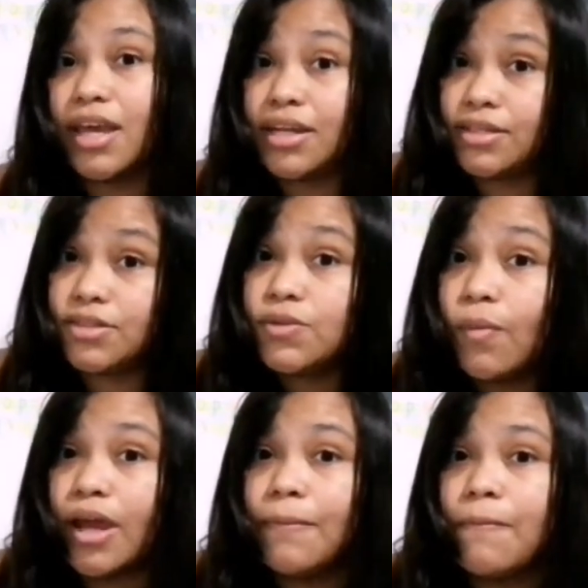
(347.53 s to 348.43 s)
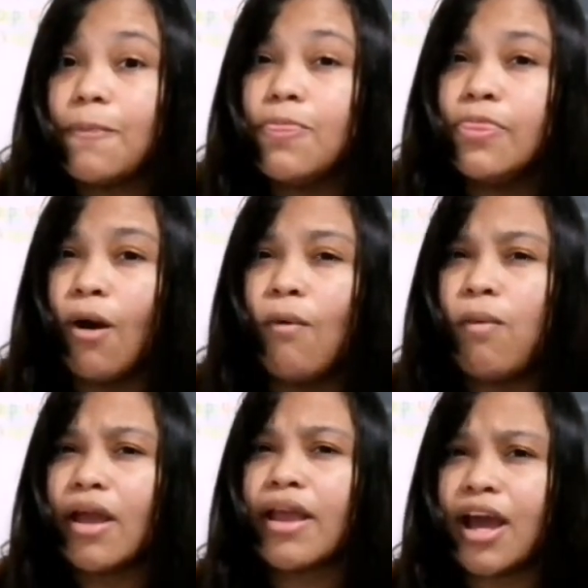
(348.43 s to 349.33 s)
and in this way, know
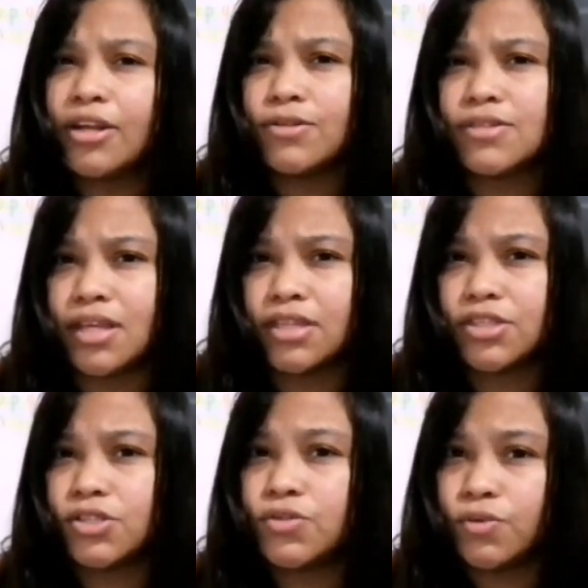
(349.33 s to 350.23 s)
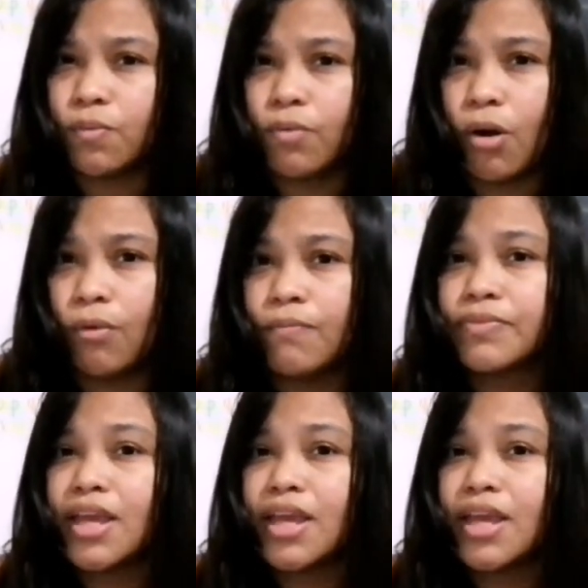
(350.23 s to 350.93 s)
what kind of sentence you wrote.